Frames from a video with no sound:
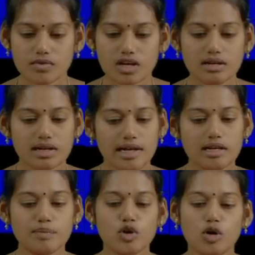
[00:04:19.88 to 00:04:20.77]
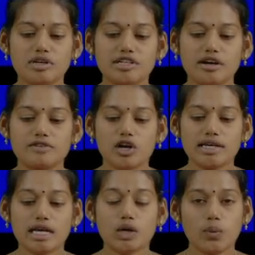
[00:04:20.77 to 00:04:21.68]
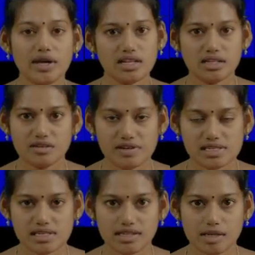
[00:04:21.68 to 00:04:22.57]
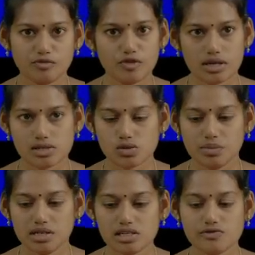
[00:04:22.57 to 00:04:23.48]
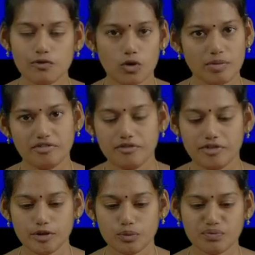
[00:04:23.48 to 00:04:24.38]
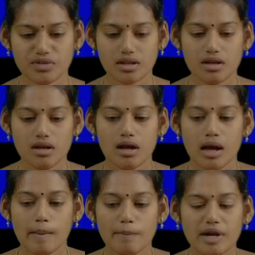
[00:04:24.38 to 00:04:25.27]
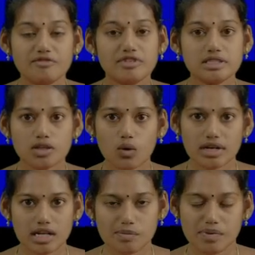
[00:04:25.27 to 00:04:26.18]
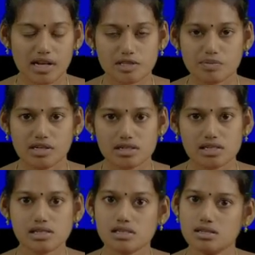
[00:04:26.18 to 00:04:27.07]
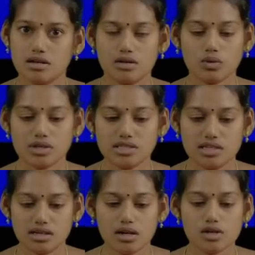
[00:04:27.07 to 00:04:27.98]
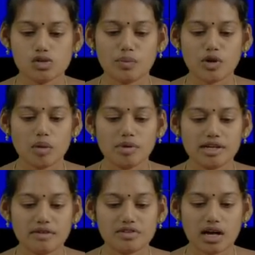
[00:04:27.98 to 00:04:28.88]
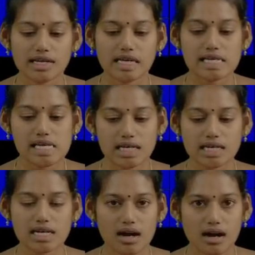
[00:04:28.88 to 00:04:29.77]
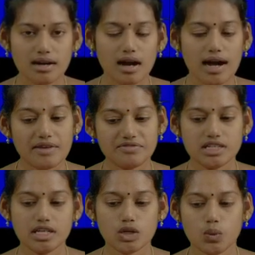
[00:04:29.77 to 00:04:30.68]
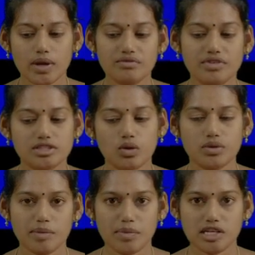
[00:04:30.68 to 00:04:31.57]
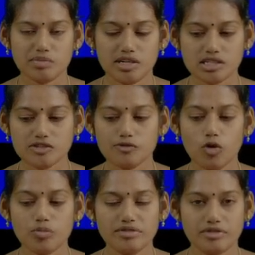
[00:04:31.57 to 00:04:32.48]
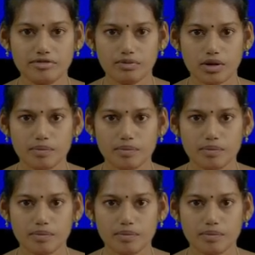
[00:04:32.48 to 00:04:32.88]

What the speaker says: write probability of drawing a queen in the first attempt for Subhi is 4 by 52. But without replacement is noted here. So probability of drawing a king card after a queen without replacement is 4 by 51.